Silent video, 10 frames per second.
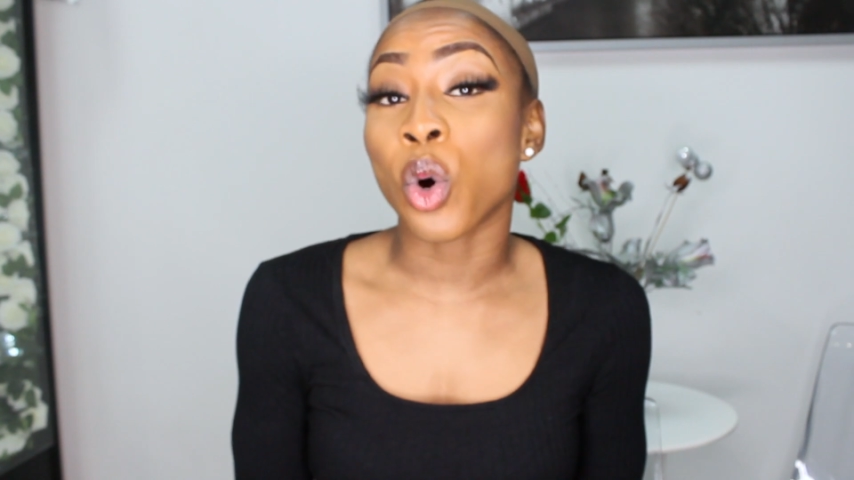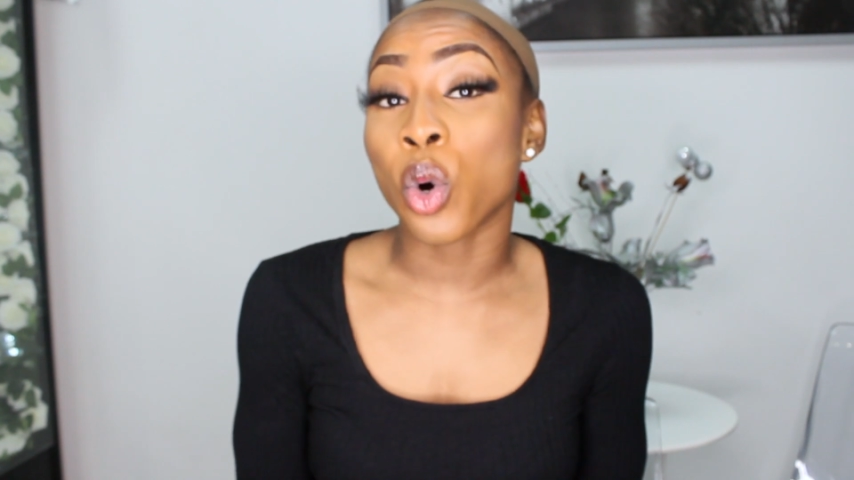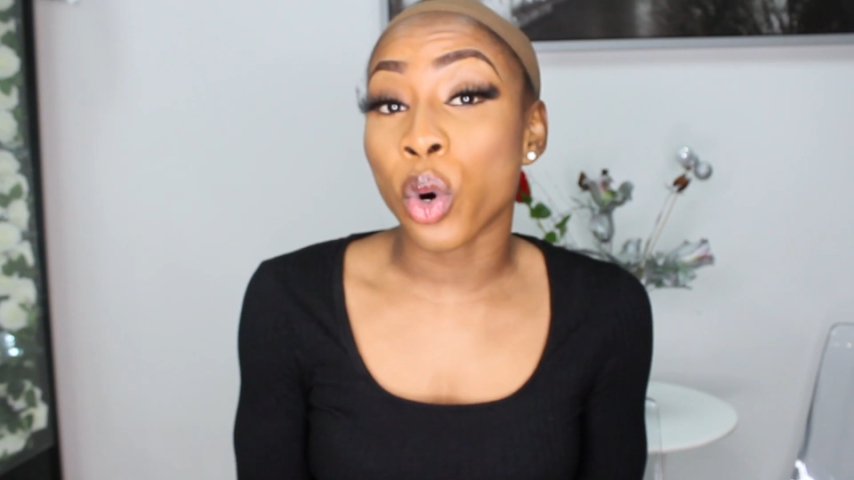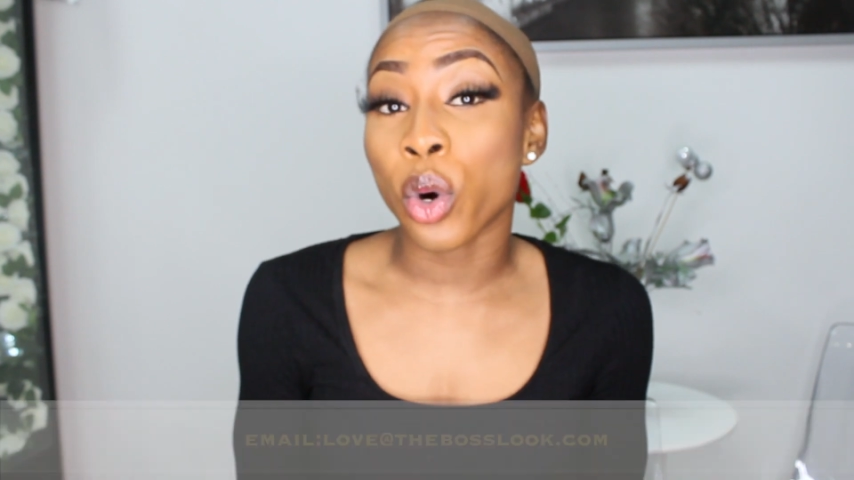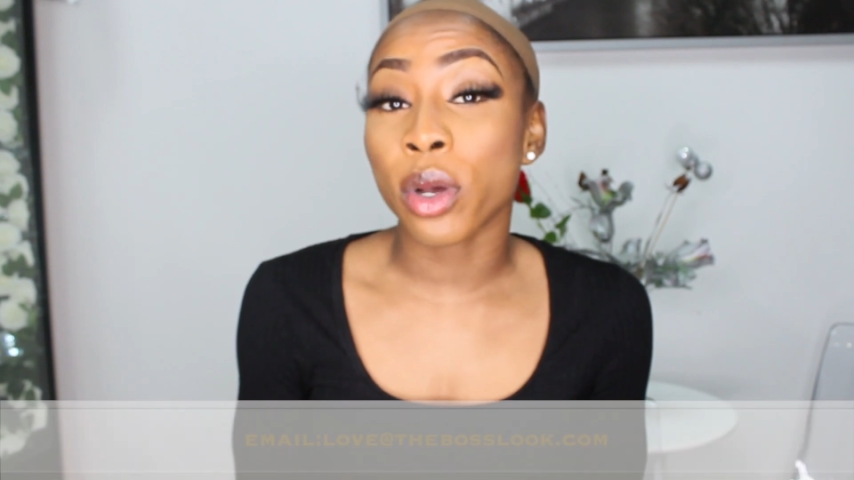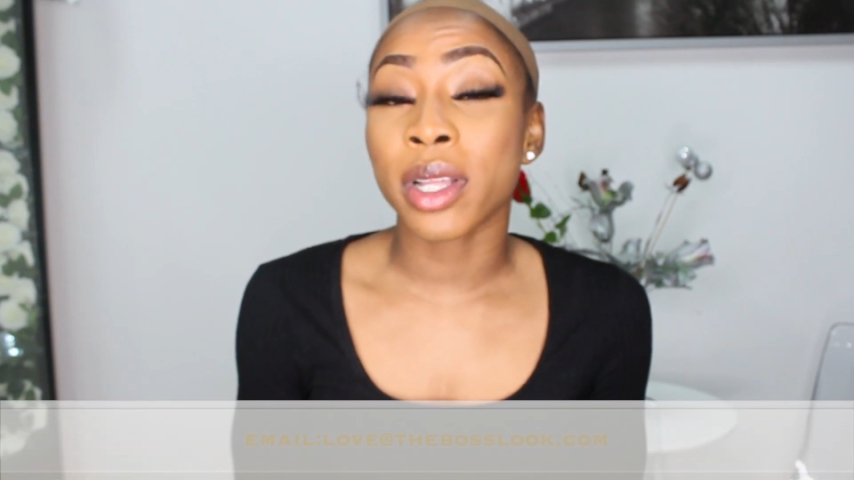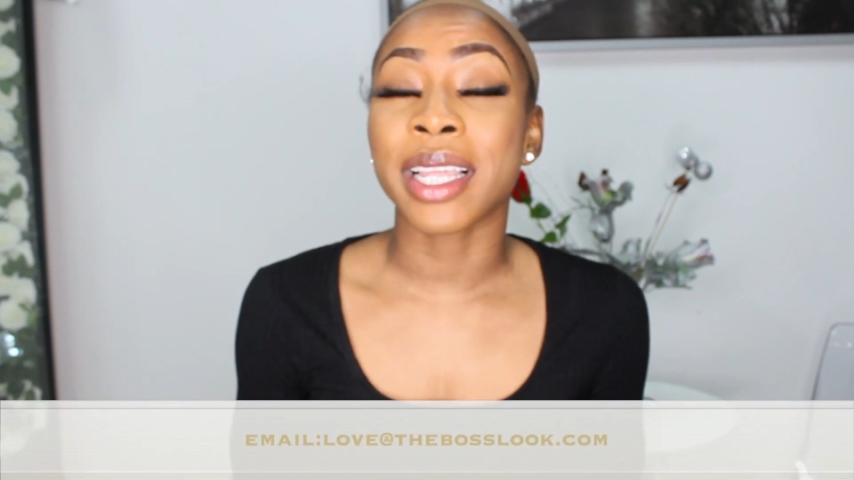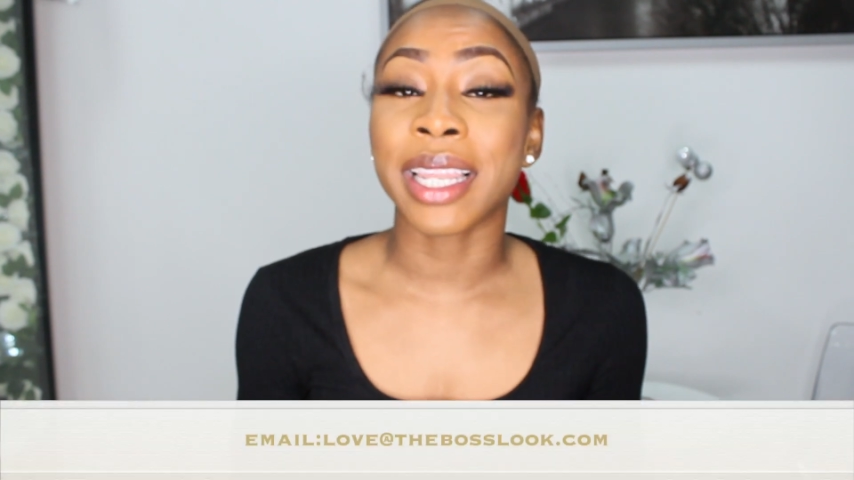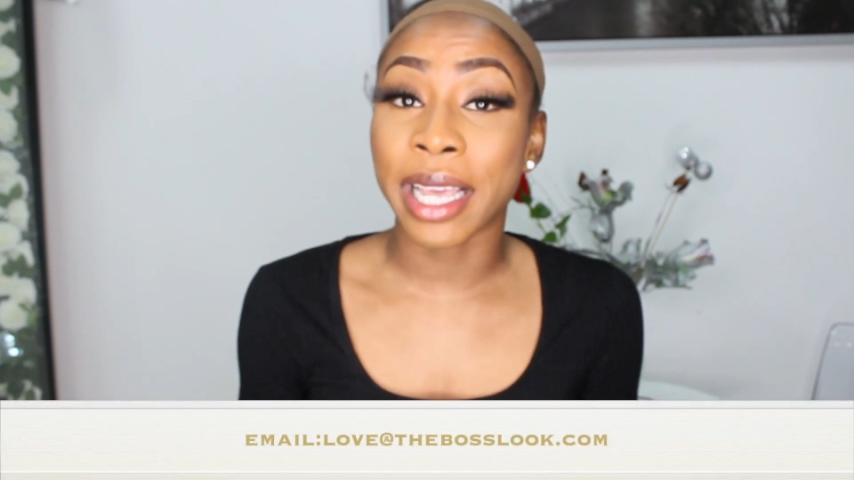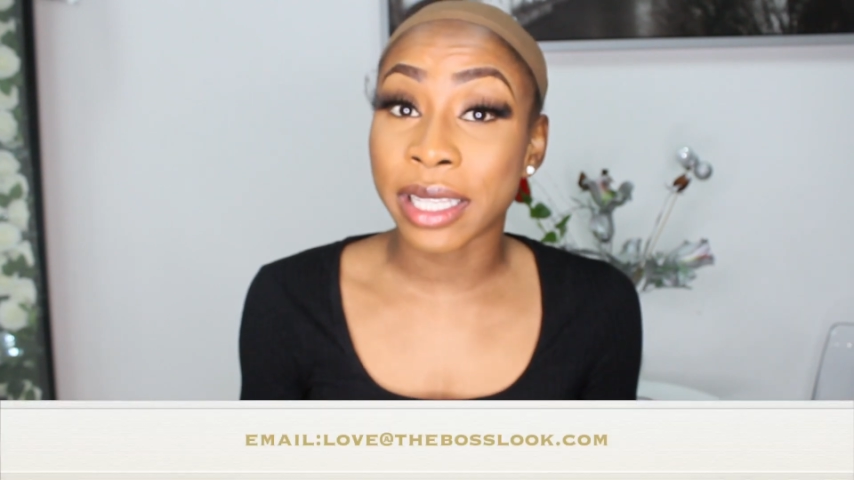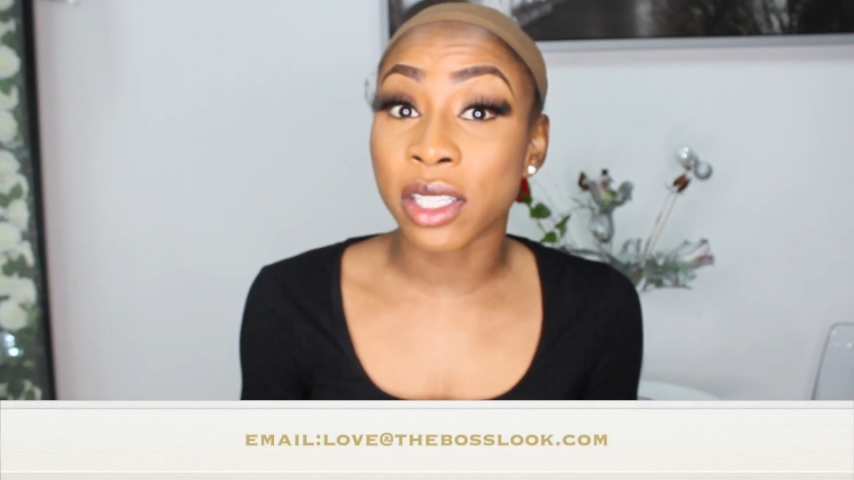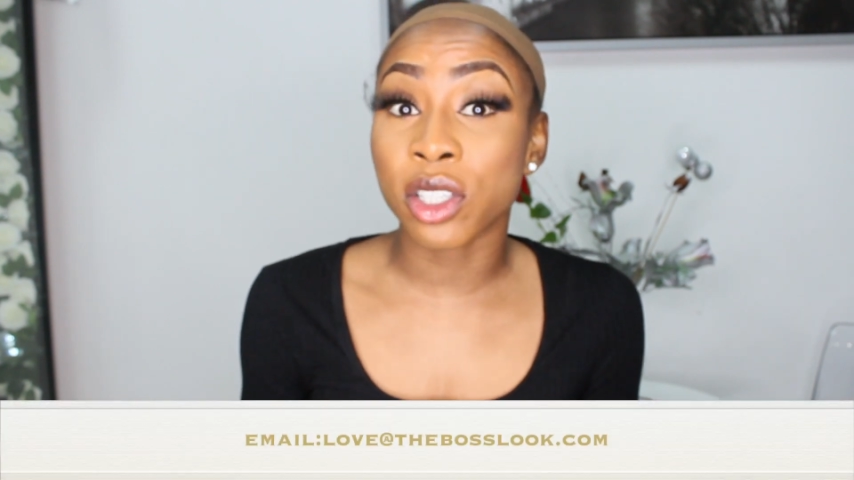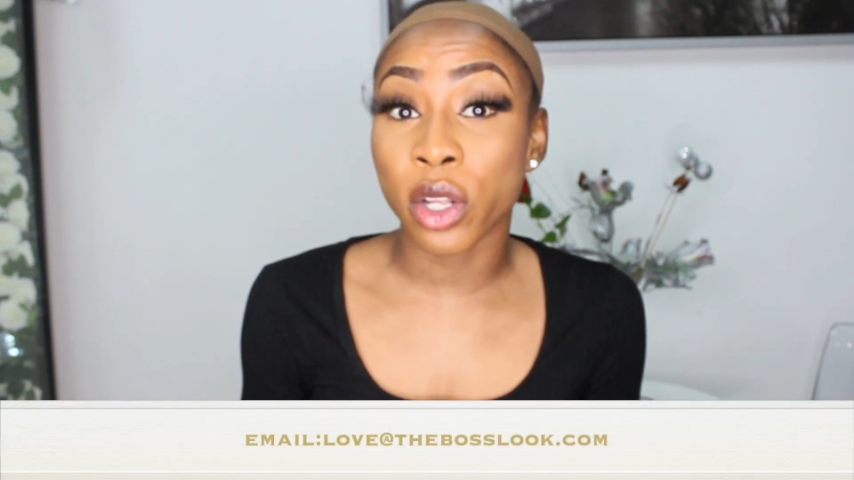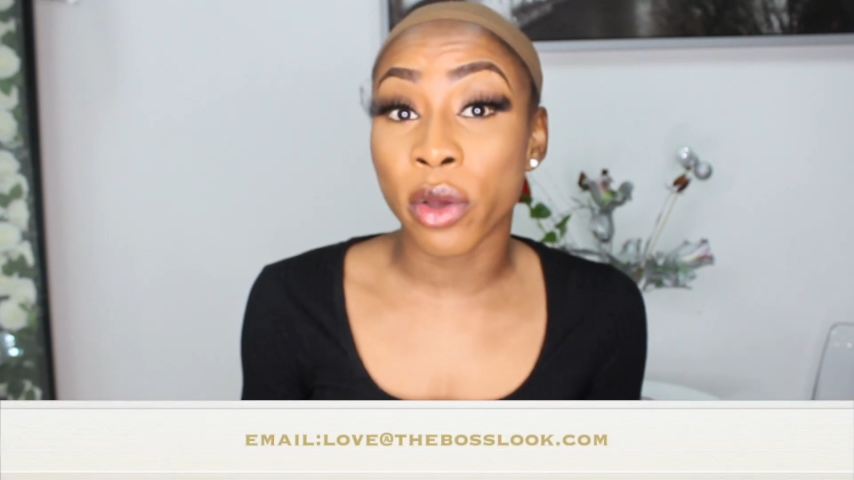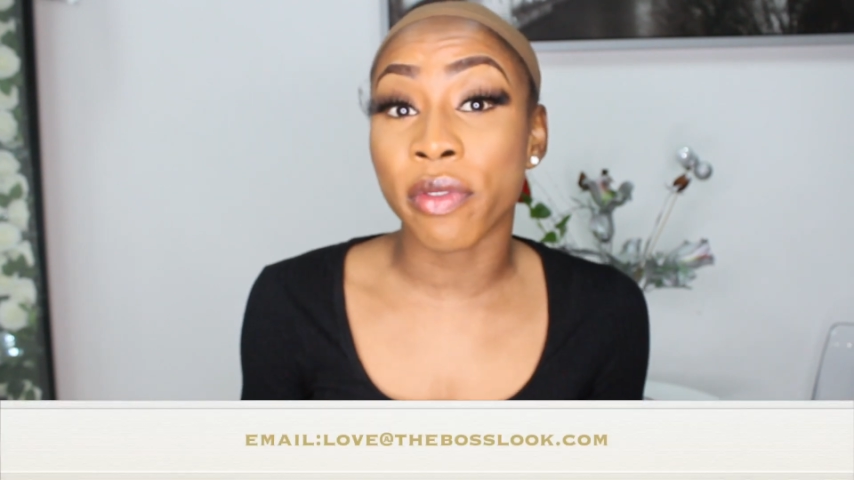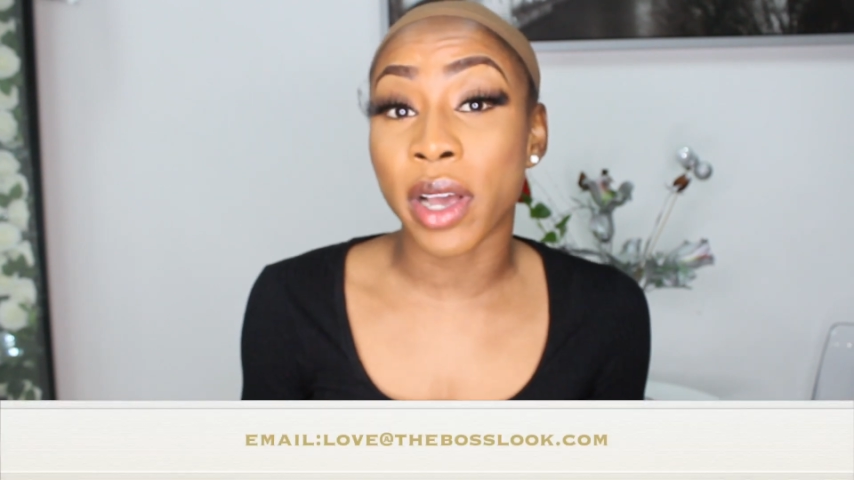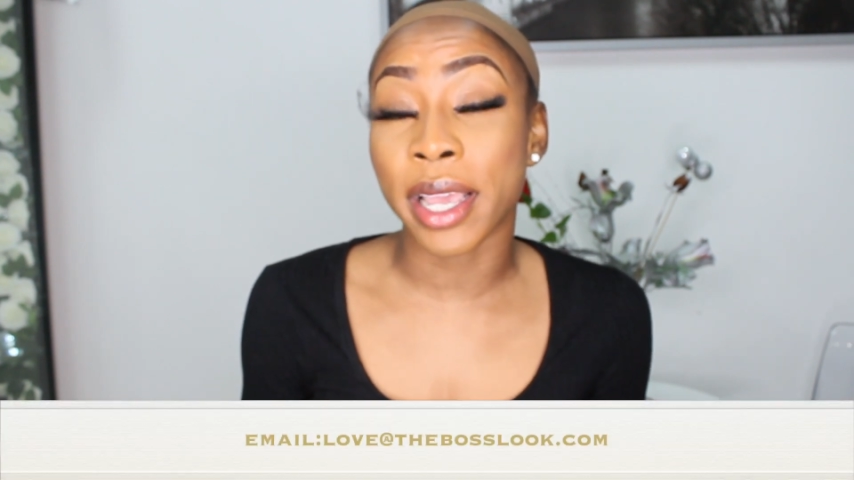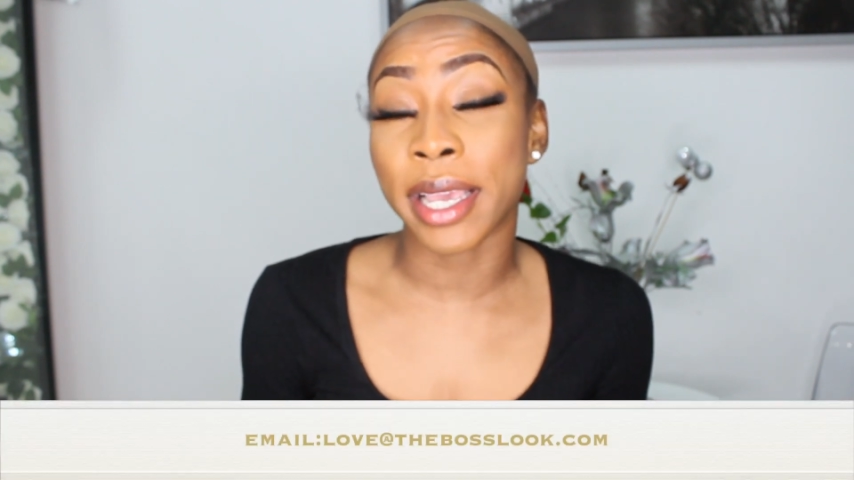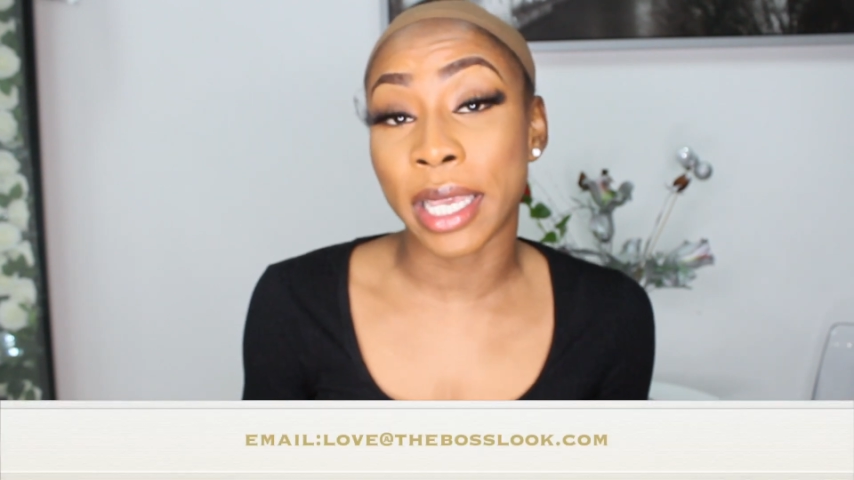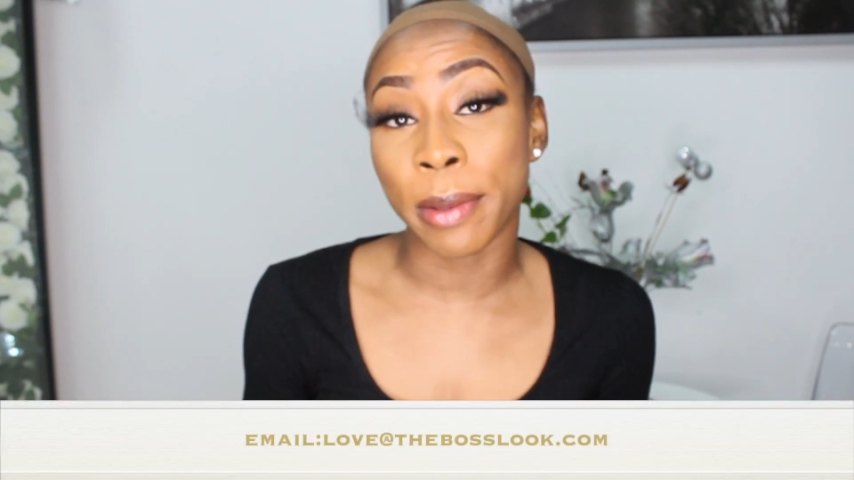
or let us know via